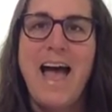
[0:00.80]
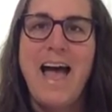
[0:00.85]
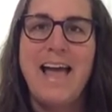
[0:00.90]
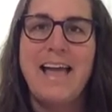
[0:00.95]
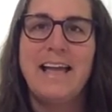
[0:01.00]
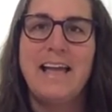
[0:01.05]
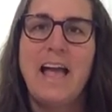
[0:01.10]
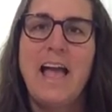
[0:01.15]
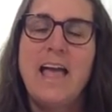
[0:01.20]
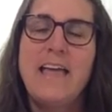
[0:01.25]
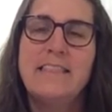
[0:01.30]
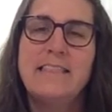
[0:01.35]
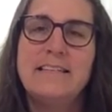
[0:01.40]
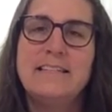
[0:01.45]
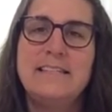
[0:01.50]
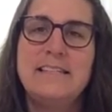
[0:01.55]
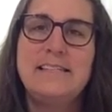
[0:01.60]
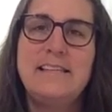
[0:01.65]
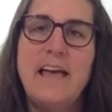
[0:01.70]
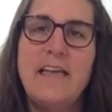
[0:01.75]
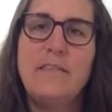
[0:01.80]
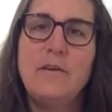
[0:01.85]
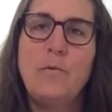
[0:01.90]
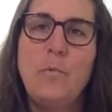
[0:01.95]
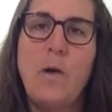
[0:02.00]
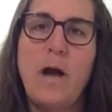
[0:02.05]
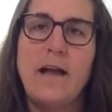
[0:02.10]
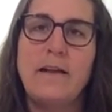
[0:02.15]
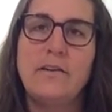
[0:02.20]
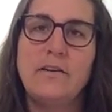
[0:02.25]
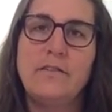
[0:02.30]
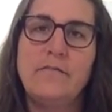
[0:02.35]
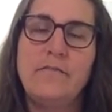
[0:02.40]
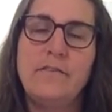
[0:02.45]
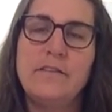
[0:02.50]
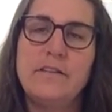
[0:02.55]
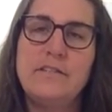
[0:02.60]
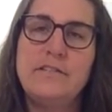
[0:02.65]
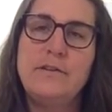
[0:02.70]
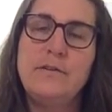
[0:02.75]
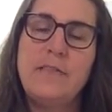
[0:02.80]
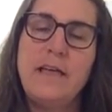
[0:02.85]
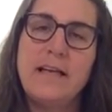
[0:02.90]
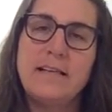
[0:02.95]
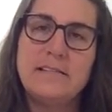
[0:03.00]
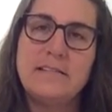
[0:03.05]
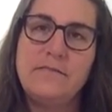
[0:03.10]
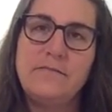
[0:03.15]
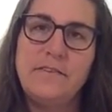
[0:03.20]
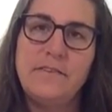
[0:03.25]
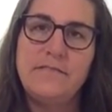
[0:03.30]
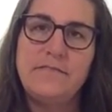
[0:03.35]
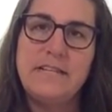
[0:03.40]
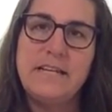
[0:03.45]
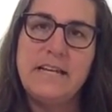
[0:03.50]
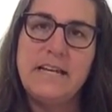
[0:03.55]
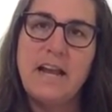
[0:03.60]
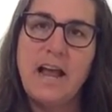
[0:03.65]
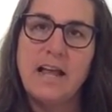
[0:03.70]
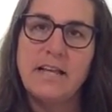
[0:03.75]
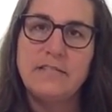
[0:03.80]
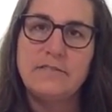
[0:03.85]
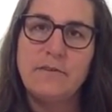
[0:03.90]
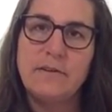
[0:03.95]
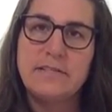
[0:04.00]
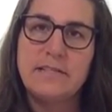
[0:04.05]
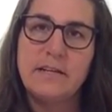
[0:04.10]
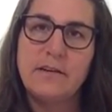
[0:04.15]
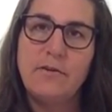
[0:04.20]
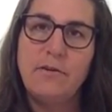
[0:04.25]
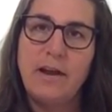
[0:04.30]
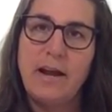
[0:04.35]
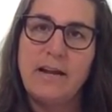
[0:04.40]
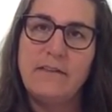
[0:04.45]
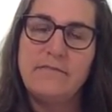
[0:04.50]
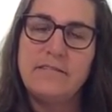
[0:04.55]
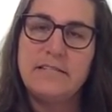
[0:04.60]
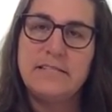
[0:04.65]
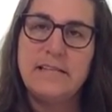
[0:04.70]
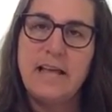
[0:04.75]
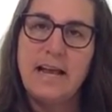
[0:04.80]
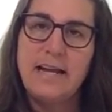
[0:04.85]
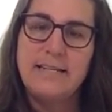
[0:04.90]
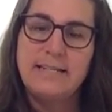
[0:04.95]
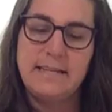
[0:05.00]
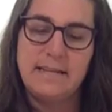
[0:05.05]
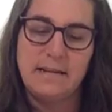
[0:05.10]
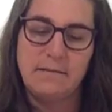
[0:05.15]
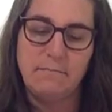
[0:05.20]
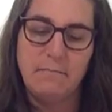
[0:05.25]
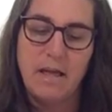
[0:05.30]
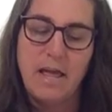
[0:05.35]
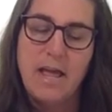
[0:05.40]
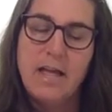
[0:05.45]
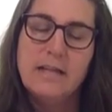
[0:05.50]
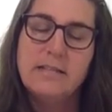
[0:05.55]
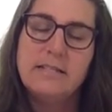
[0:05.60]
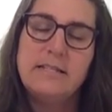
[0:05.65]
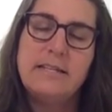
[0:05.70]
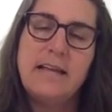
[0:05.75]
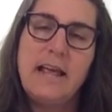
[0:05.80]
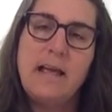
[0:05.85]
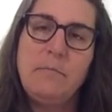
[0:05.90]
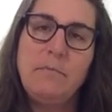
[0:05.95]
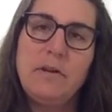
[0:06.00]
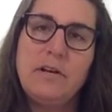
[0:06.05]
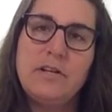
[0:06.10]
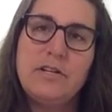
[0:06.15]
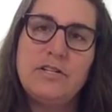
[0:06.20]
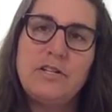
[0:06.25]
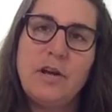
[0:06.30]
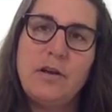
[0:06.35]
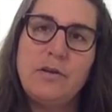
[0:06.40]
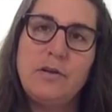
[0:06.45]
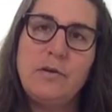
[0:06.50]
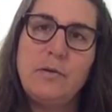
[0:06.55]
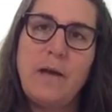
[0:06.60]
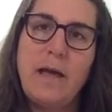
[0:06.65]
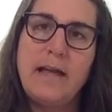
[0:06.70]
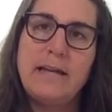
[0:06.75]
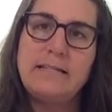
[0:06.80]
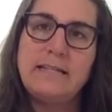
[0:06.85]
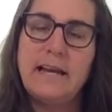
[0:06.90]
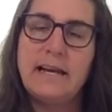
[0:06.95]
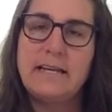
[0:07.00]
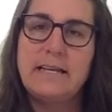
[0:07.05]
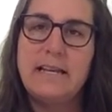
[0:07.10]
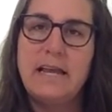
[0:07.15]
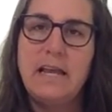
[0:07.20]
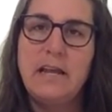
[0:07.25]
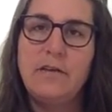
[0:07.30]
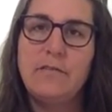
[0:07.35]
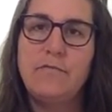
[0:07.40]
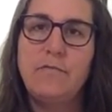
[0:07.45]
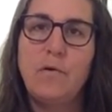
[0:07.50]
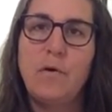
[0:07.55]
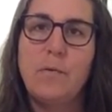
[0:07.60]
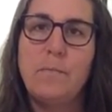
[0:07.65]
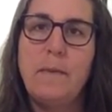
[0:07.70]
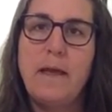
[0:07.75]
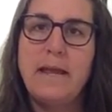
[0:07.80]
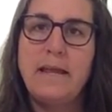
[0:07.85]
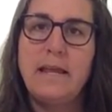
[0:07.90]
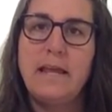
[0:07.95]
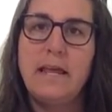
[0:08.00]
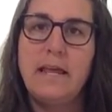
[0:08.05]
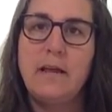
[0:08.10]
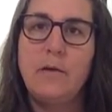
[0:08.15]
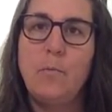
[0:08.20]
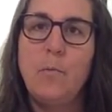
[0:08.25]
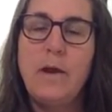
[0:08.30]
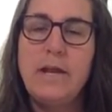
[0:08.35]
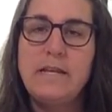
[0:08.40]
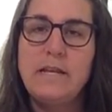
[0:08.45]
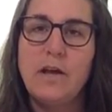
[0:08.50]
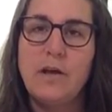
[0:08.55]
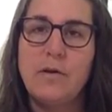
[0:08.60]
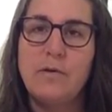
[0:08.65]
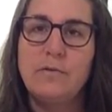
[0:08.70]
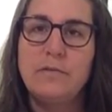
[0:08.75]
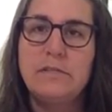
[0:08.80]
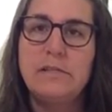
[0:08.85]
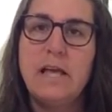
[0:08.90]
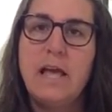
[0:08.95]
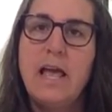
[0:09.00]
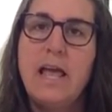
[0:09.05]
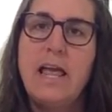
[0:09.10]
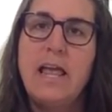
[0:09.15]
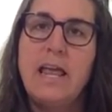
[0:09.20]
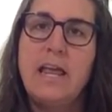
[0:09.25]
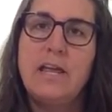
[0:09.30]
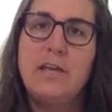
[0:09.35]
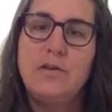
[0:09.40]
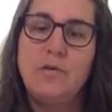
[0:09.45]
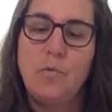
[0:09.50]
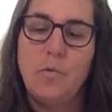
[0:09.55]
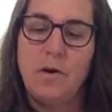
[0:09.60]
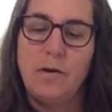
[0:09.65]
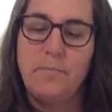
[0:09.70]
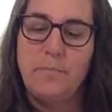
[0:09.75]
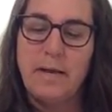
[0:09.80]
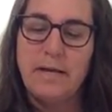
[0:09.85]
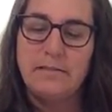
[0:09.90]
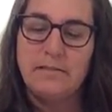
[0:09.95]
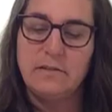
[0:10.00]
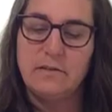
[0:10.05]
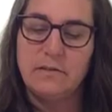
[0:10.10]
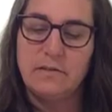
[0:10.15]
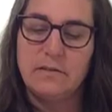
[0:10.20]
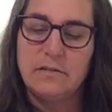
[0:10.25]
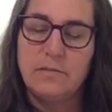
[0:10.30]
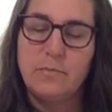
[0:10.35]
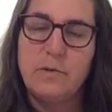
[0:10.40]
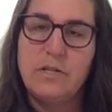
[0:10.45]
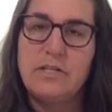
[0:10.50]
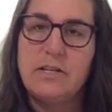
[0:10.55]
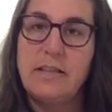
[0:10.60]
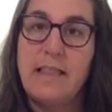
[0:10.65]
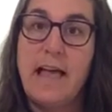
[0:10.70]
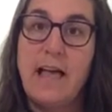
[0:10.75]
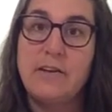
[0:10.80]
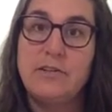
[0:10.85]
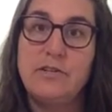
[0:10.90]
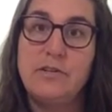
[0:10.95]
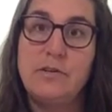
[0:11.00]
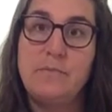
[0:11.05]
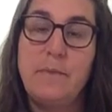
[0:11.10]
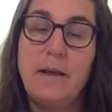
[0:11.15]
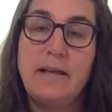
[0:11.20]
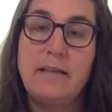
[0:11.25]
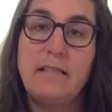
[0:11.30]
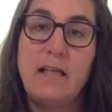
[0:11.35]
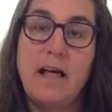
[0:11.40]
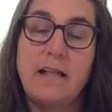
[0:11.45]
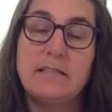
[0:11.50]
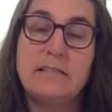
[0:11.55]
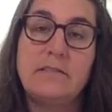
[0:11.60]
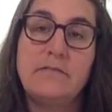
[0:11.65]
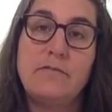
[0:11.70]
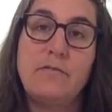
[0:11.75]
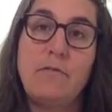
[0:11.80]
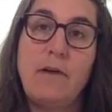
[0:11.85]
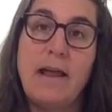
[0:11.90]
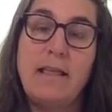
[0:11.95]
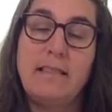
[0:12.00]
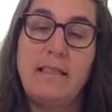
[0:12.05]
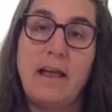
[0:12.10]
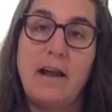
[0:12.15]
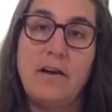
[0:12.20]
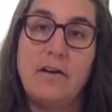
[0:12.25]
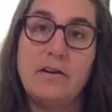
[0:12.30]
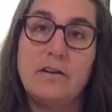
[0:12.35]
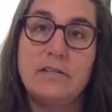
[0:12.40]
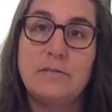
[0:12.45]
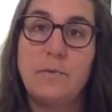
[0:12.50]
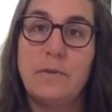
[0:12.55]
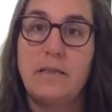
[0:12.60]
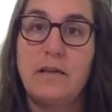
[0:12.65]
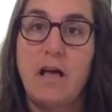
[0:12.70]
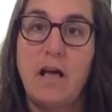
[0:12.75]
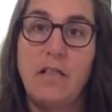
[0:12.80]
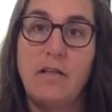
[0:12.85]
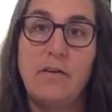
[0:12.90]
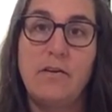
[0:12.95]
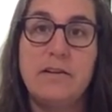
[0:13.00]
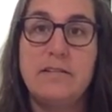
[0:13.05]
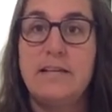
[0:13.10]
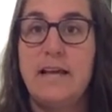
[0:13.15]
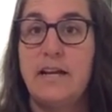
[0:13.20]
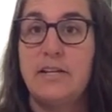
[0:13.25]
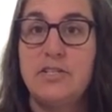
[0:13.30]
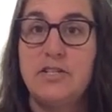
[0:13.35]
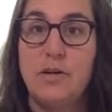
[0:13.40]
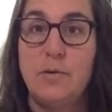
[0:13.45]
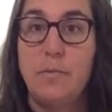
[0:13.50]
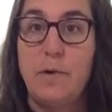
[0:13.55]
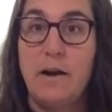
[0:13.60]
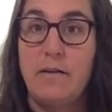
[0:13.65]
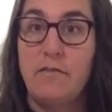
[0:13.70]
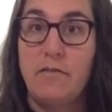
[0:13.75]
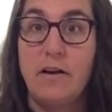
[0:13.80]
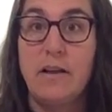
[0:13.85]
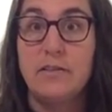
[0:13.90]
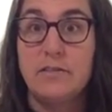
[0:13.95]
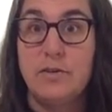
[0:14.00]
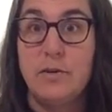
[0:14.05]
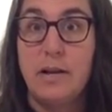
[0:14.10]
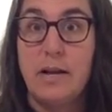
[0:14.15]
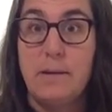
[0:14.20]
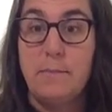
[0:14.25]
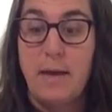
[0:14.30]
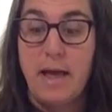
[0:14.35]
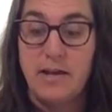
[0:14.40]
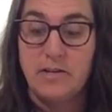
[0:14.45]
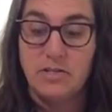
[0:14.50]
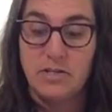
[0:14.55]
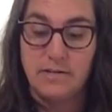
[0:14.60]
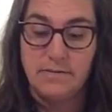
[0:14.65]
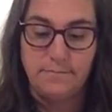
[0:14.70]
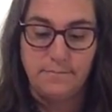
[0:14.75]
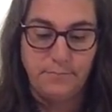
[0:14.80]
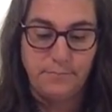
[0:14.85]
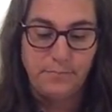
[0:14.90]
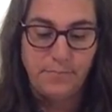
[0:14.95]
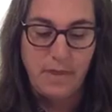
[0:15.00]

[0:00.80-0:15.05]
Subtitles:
Hi, this is Heather Widener for the 2015 ICE Resin Creative Design Team. Today I'm going to show you a technique for making windows in your bezels, which allows you to make lots of great layers with color and texture and whatever else you can imagine.